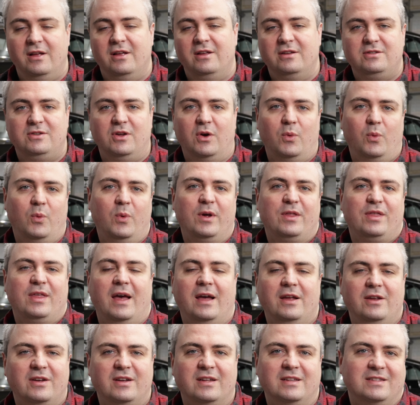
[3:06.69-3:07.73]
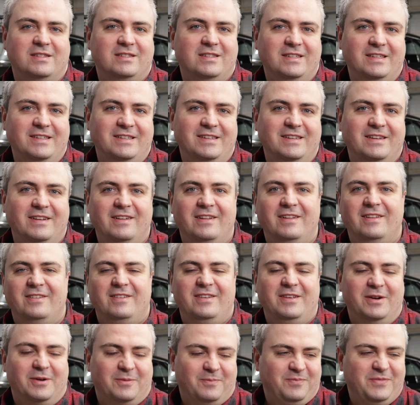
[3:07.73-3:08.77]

So with that, you can see, you know,